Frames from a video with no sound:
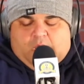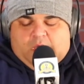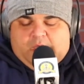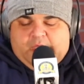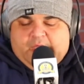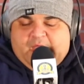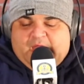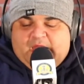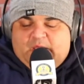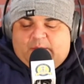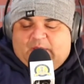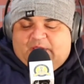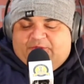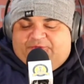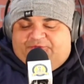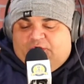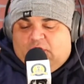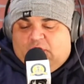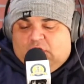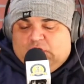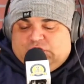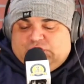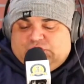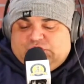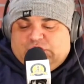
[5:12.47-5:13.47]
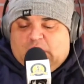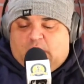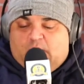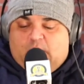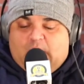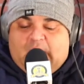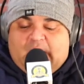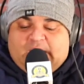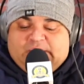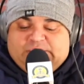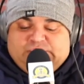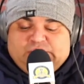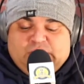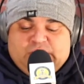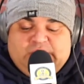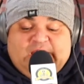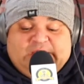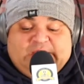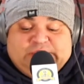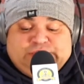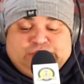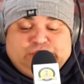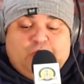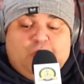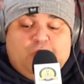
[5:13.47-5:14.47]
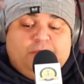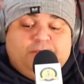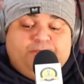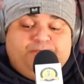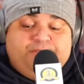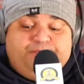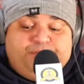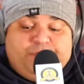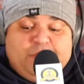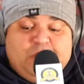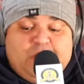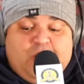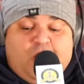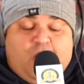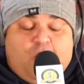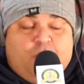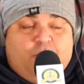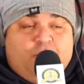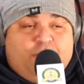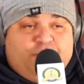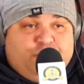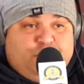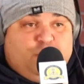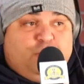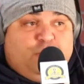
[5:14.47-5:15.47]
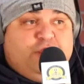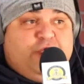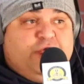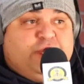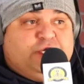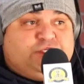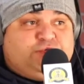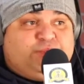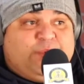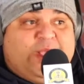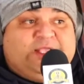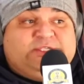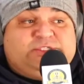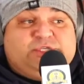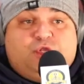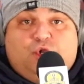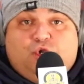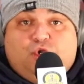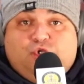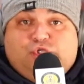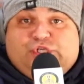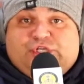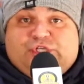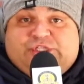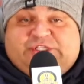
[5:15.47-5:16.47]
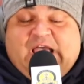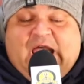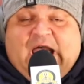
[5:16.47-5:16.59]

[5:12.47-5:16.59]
Anyway, folks. So New Year's resolutions.